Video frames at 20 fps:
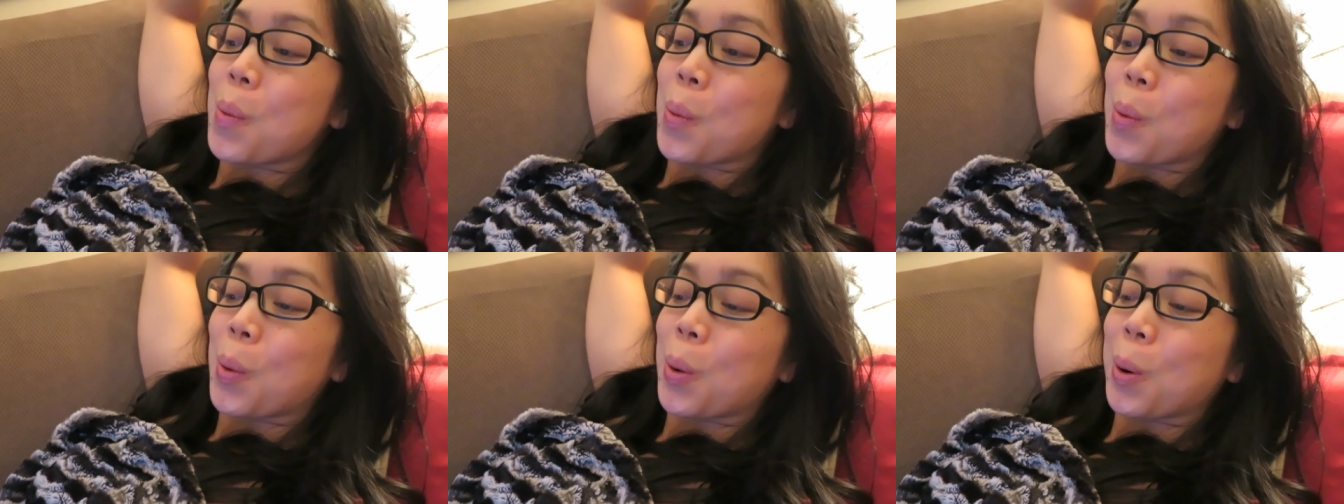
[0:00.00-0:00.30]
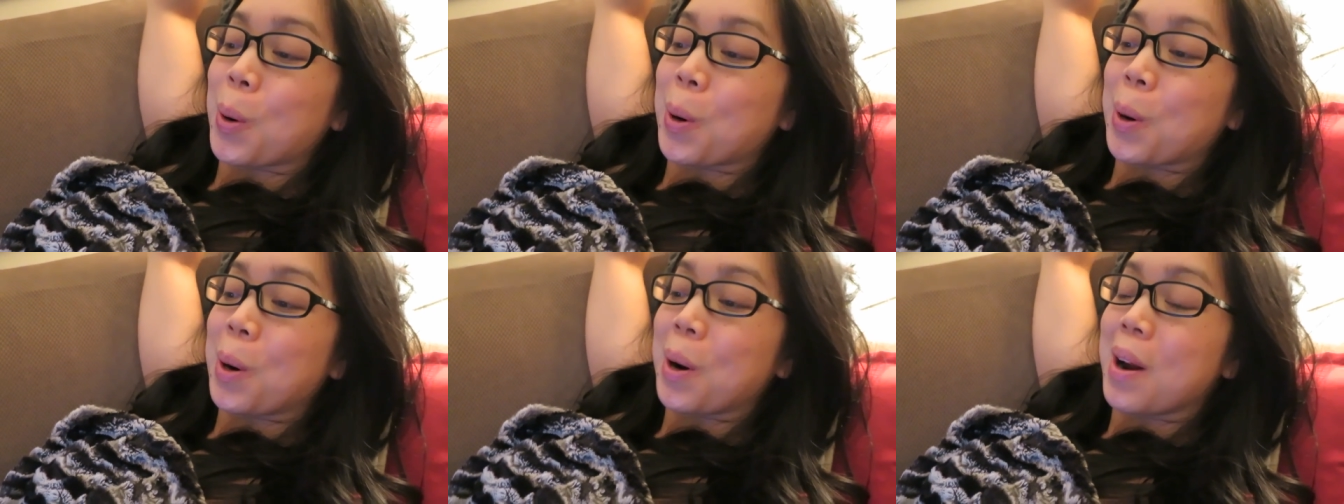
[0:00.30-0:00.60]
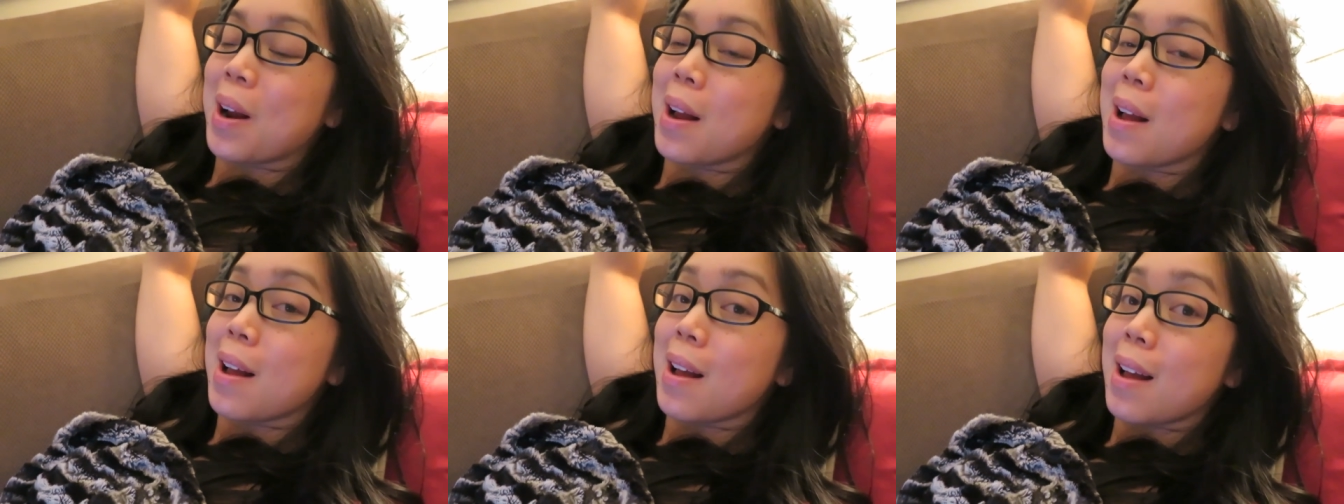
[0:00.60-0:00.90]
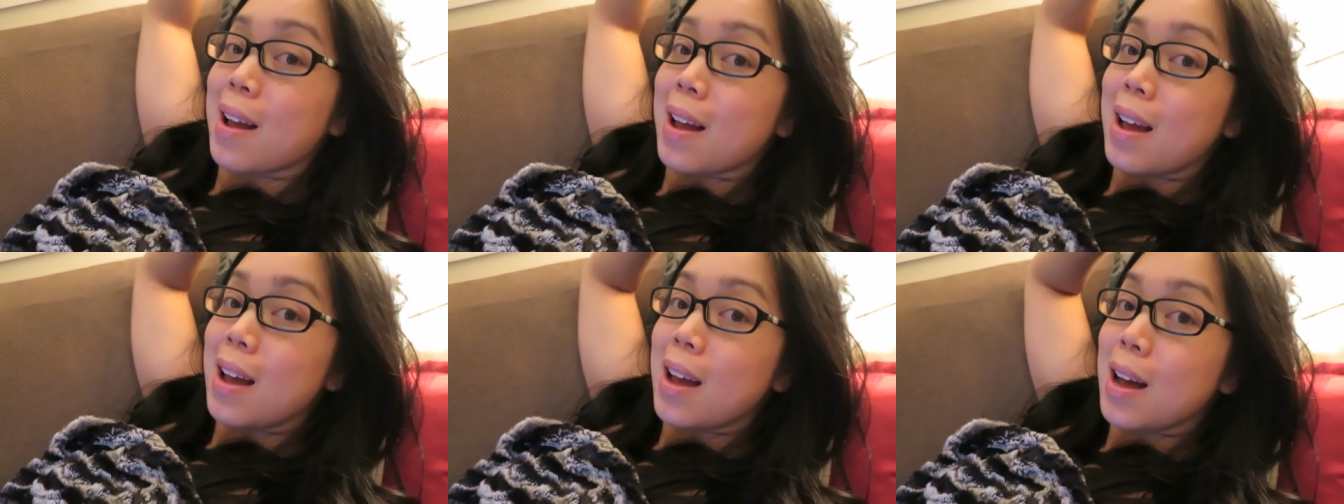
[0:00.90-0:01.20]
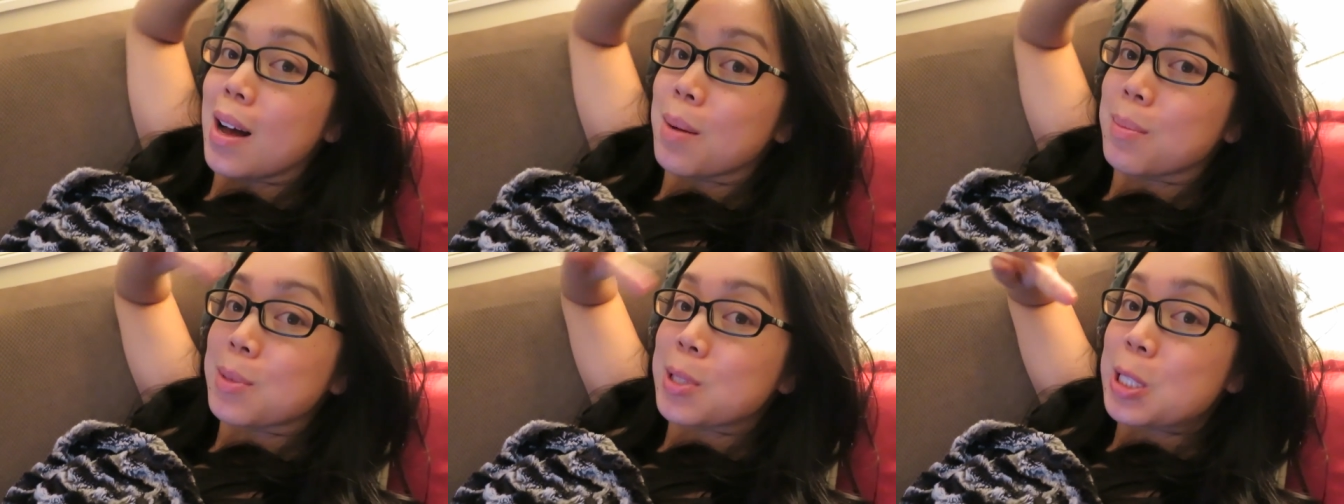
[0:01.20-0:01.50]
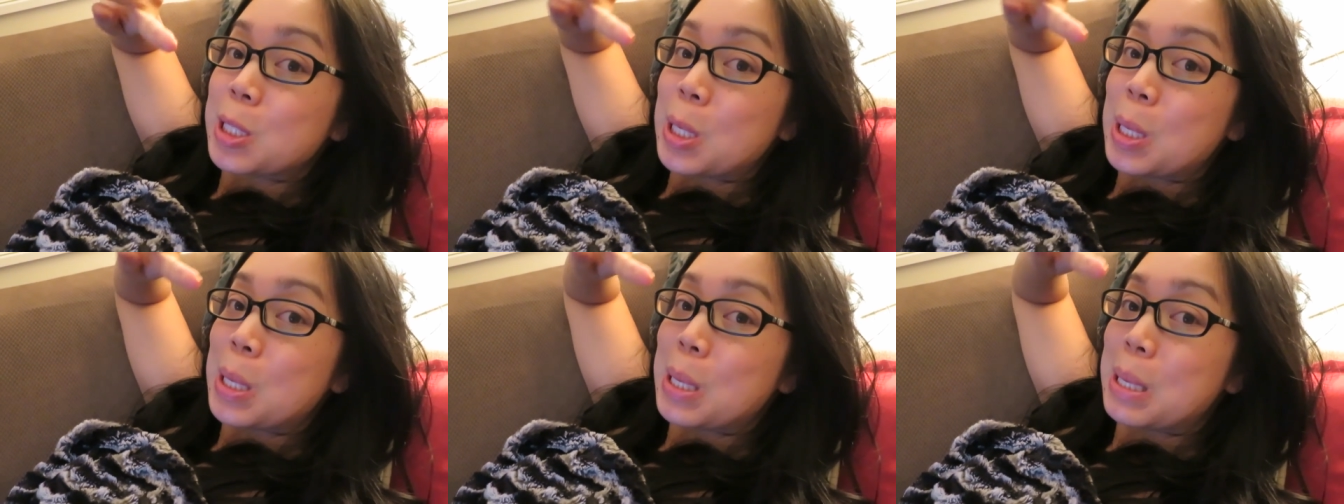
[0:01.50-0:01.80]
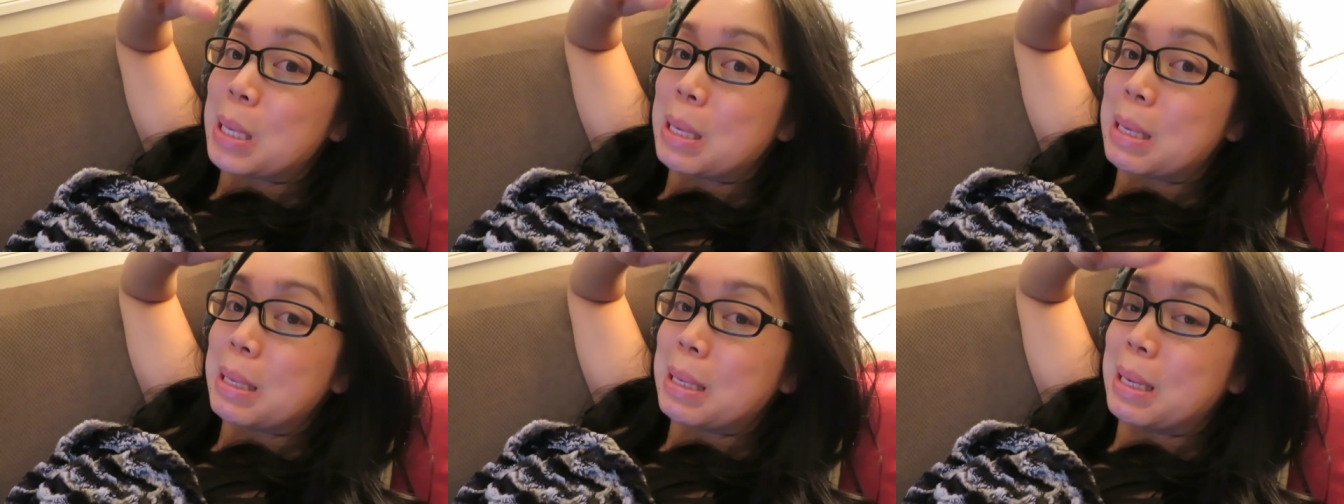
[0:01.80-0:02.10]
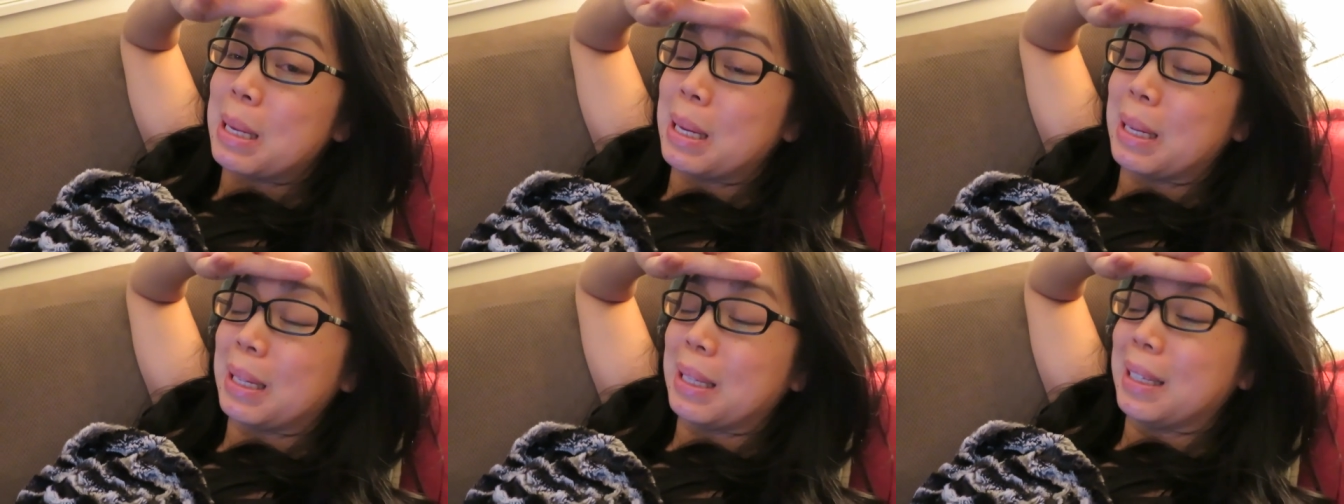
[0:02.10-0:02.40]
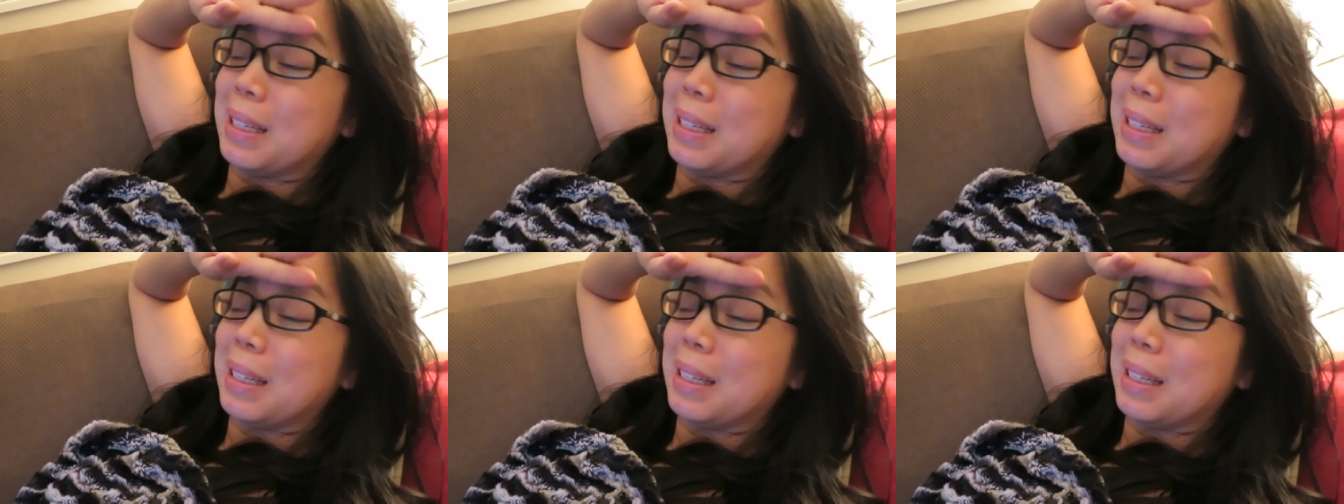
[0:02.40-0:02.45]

or Amazon.